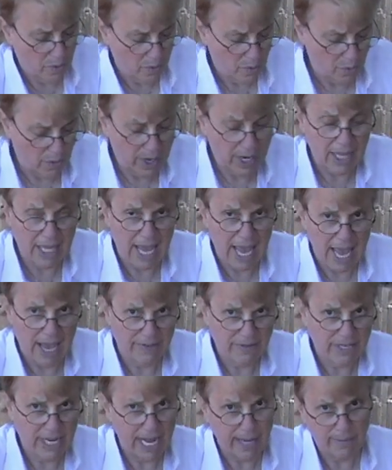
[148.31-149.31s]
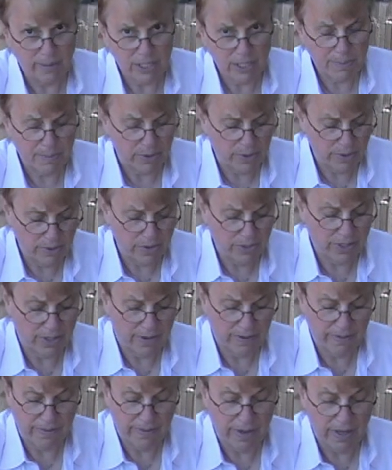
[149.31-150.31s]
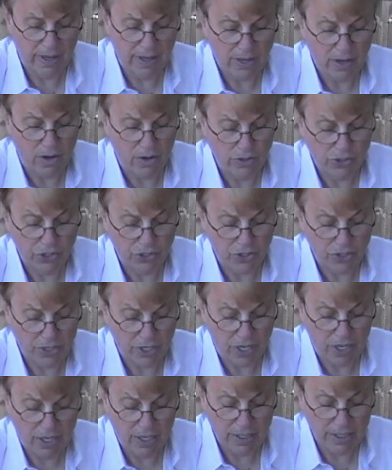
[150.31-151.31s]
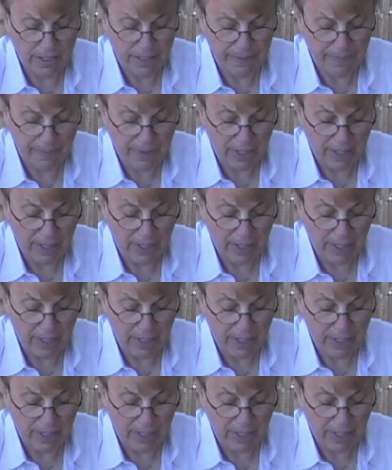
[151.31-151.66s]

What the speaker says: 1½ tablespoons of kosher salt,